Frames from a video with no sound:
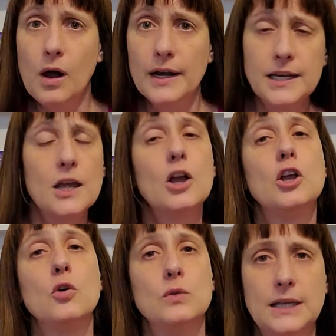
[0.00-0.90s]
it,
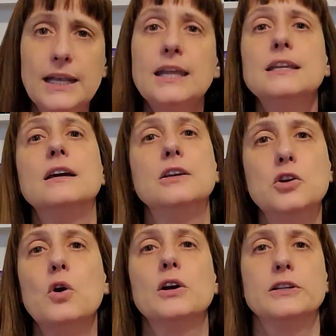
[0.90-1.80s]
go get it
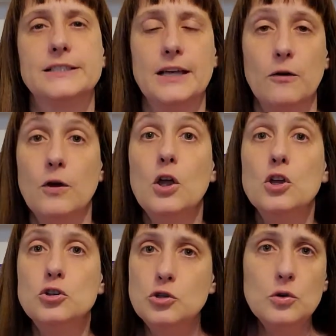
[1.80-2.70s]
yourself.
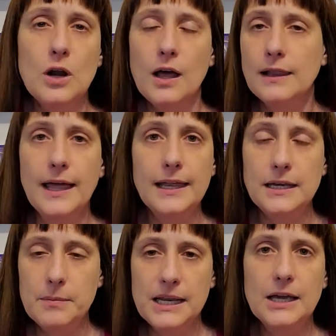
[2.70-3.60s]
Do not let
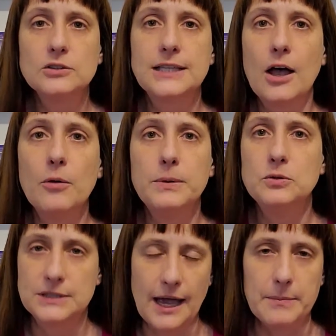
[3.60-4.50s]
anybody else help you
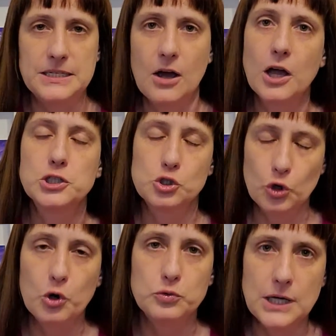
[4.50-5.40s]
sabotage your
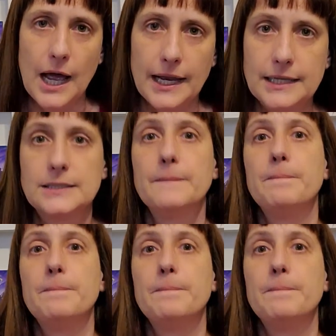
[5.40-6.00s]
own diet.